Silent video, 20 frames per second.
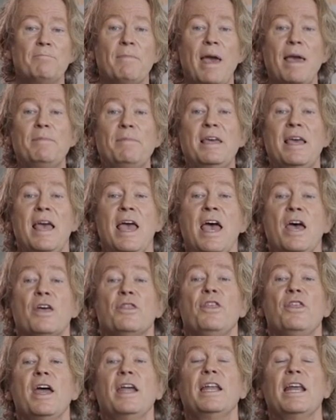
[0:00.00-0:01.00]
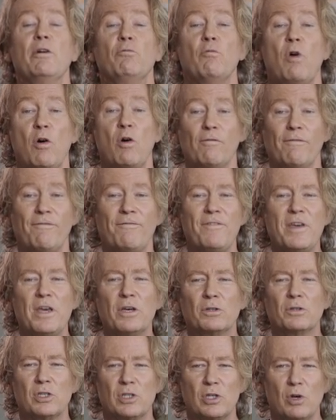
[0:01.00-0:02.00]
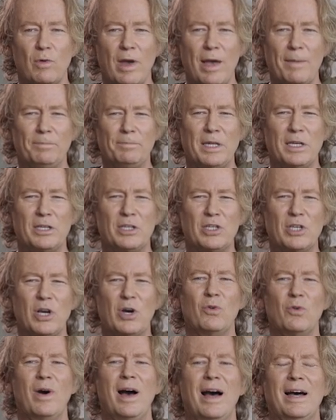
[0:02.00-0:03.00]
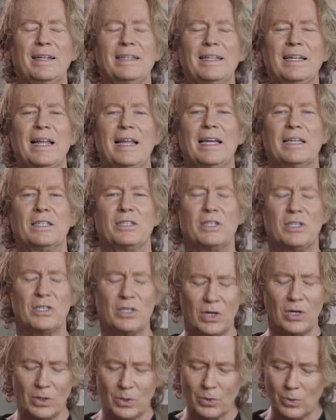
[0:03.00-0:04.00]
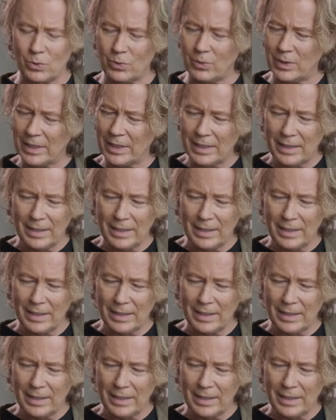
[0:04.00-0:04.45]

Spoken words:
Maybe then it won't feel so empty, so unlit, so